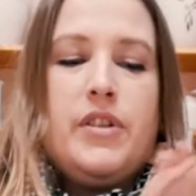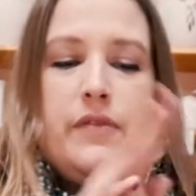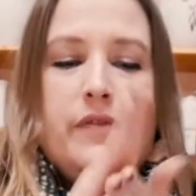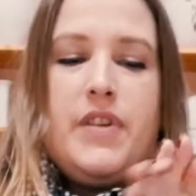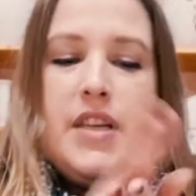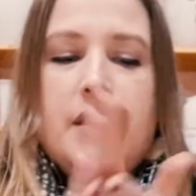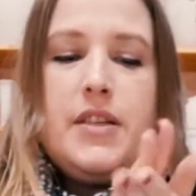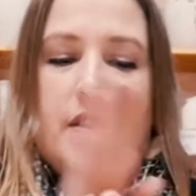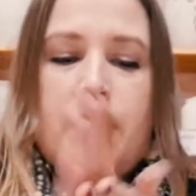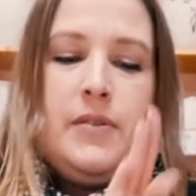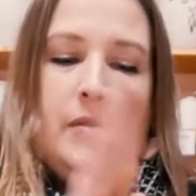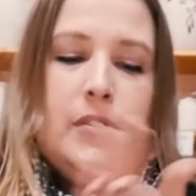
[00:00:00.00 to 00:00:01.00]
feet.
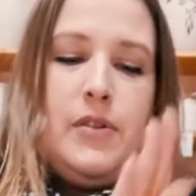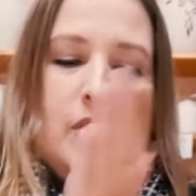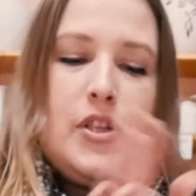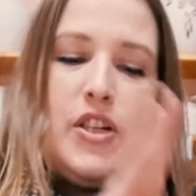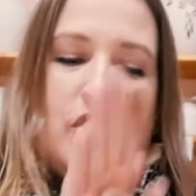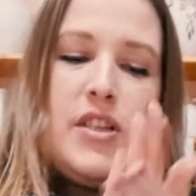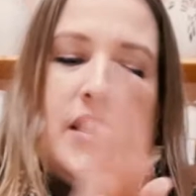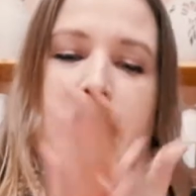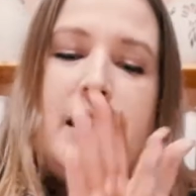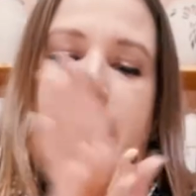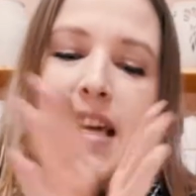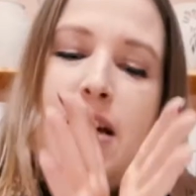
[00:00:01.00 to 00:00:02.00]
So I just
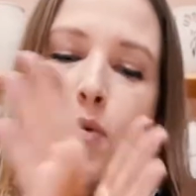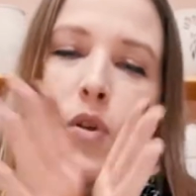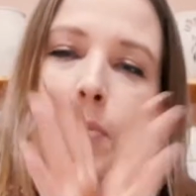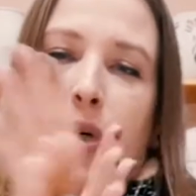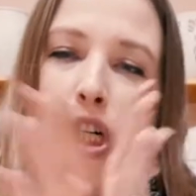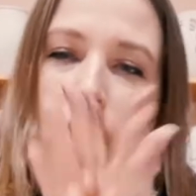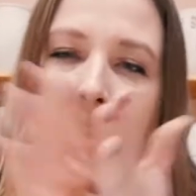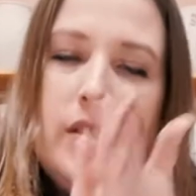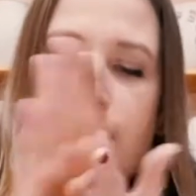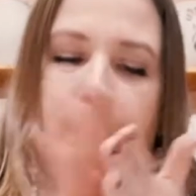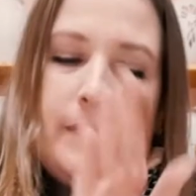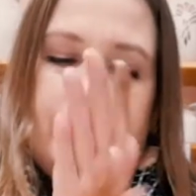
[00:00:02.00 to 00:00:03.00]
need equal balls.